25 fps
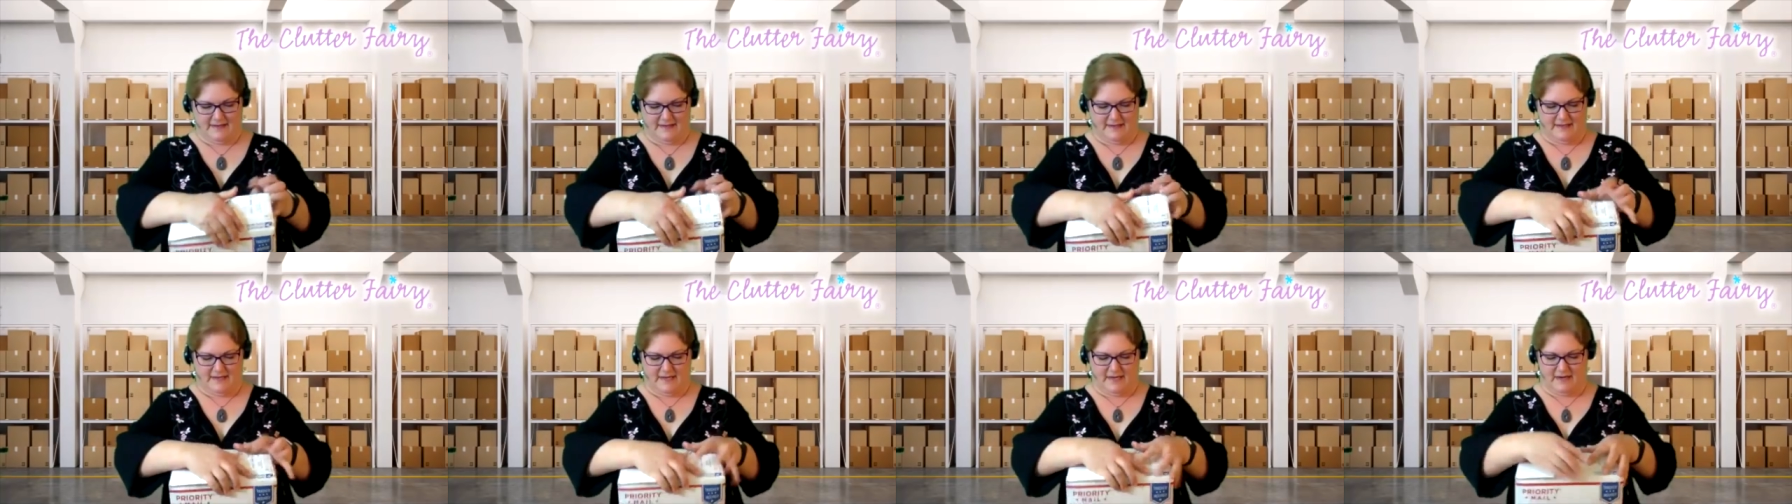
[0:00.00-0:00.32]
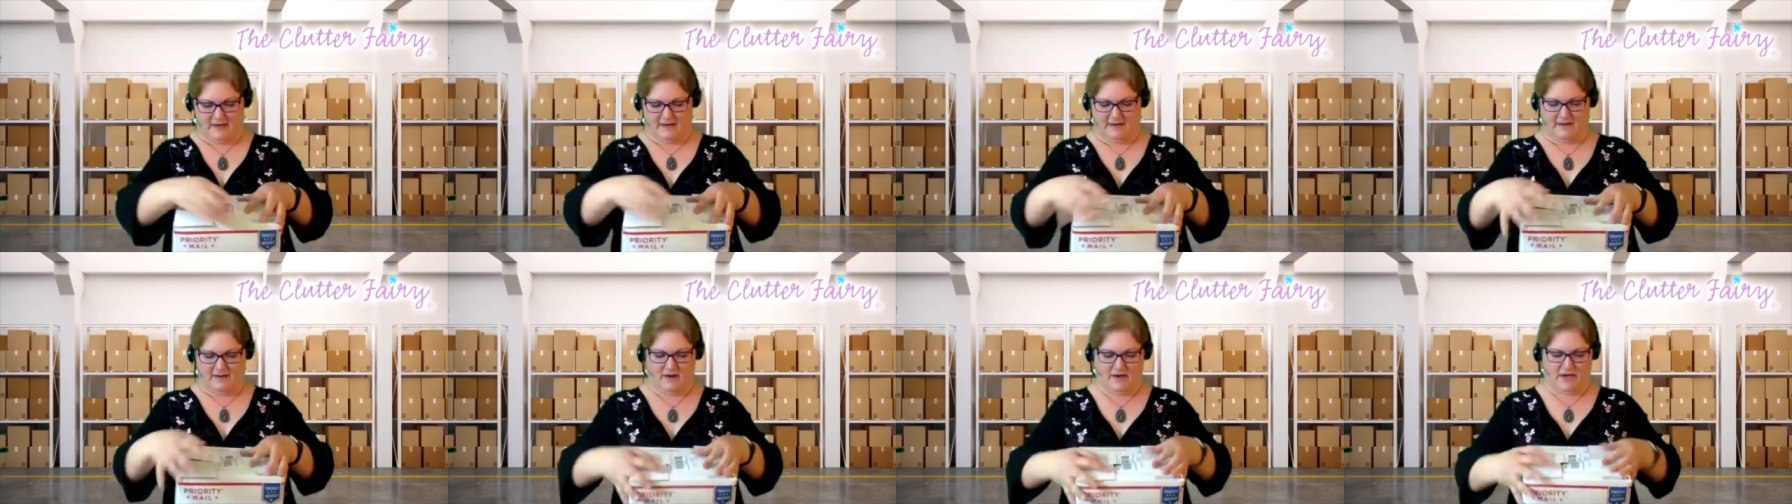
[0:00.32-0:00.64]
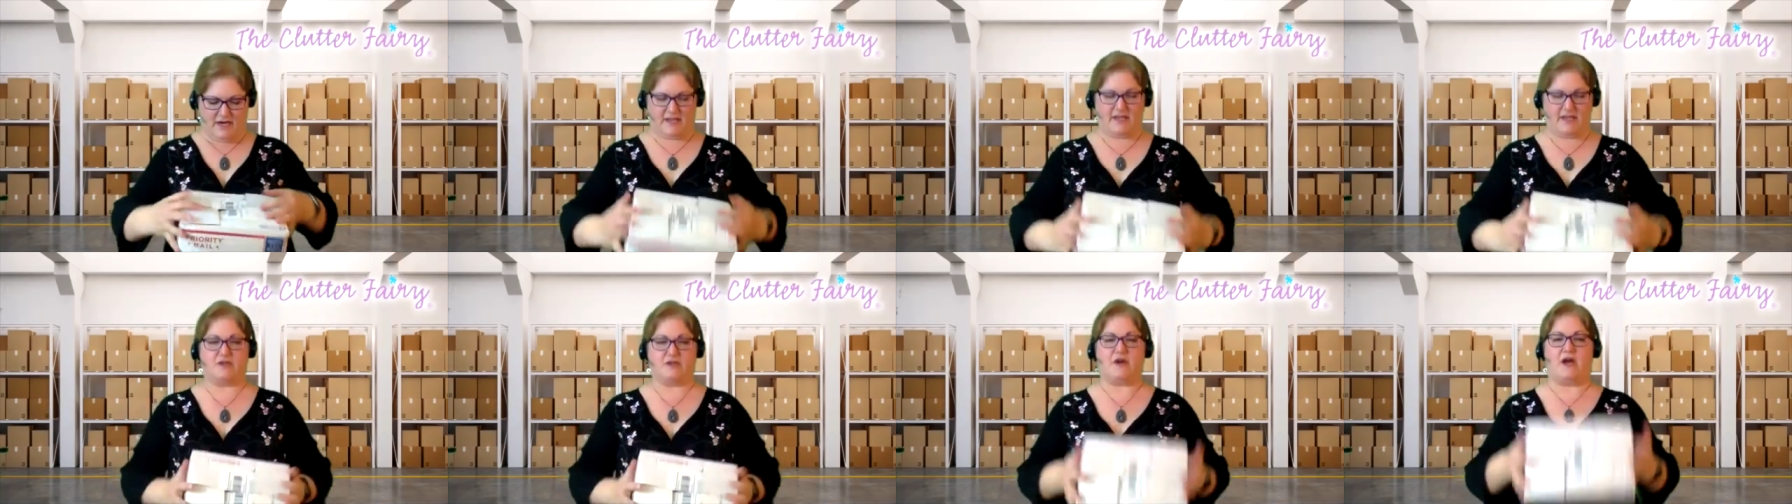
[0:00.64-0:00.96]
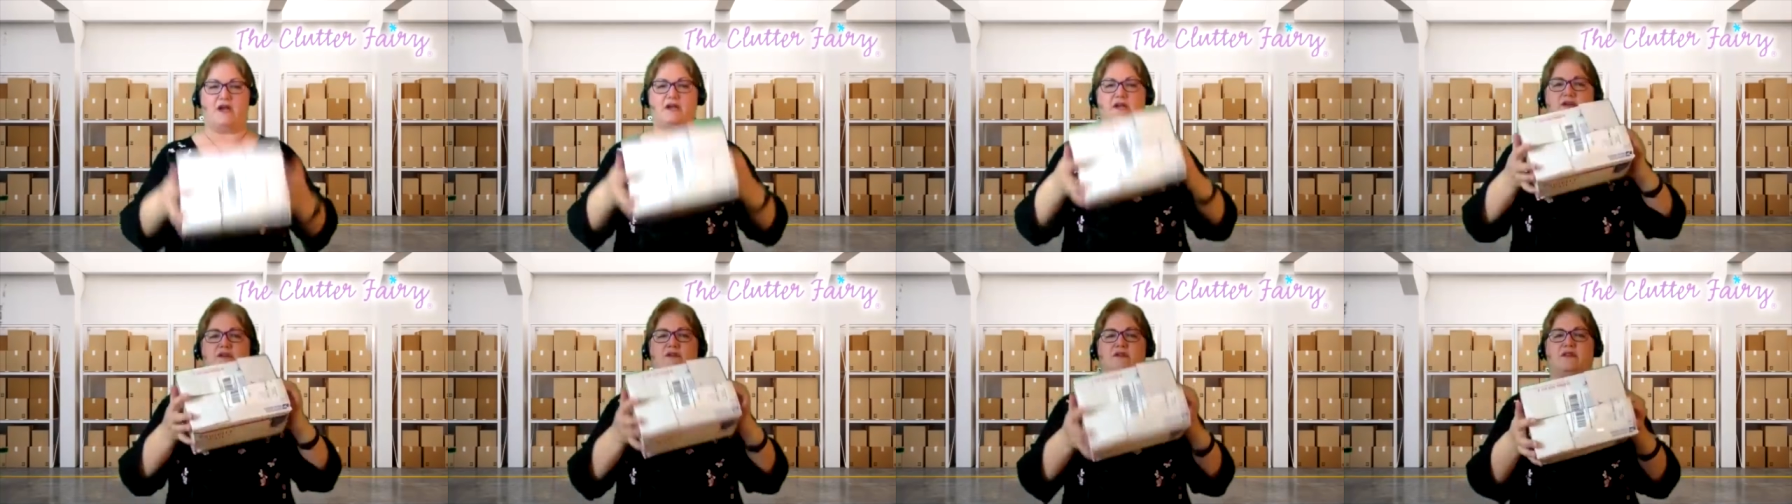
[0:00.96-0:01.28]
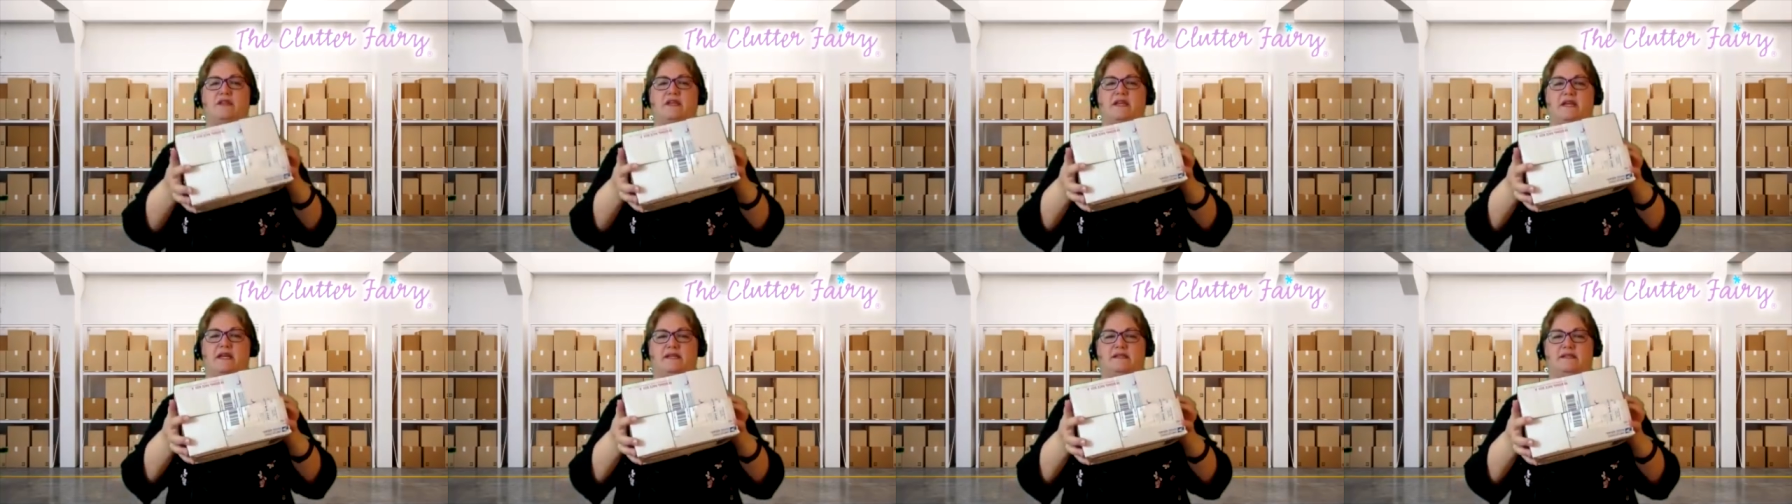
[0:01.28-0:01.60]
there. Okay, they try to do
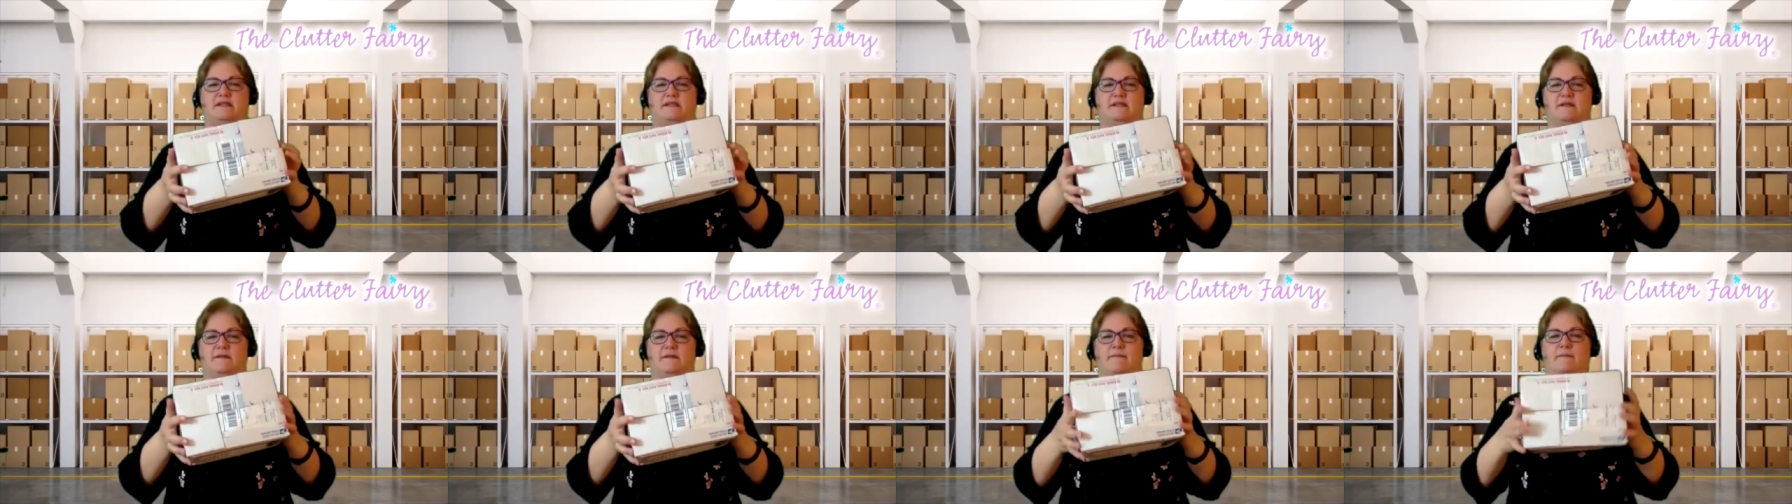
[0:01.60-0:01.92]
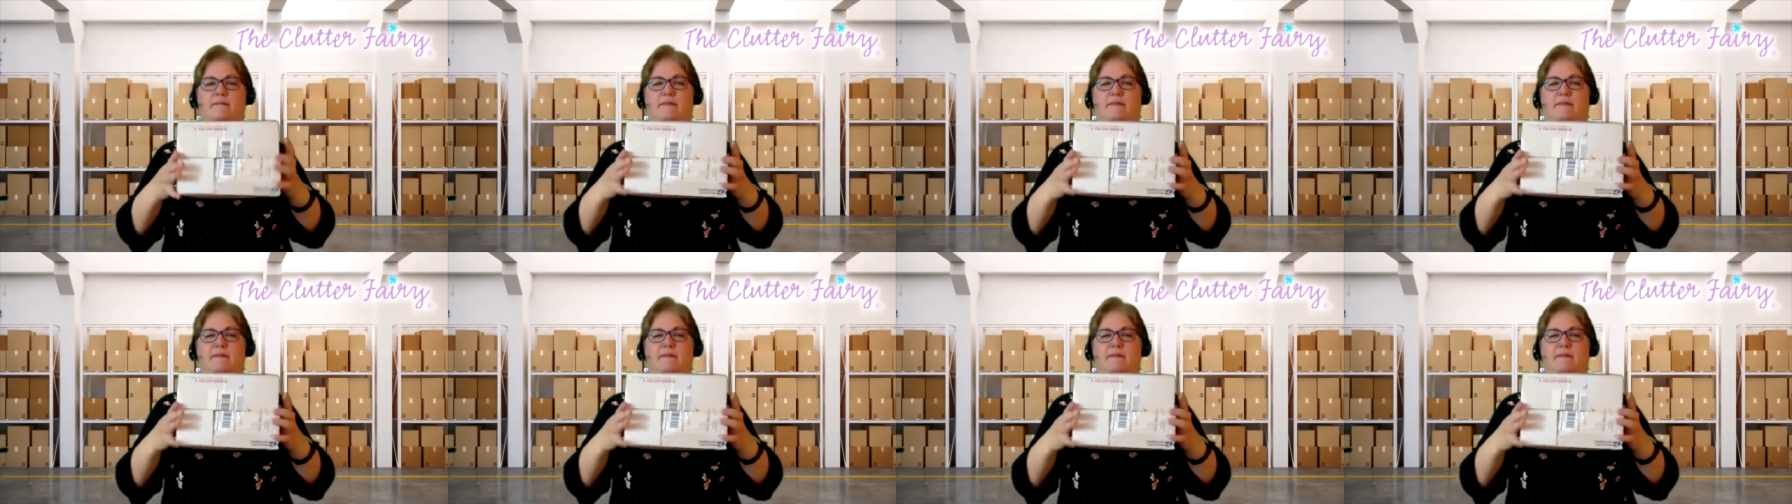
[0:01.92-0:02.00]
this,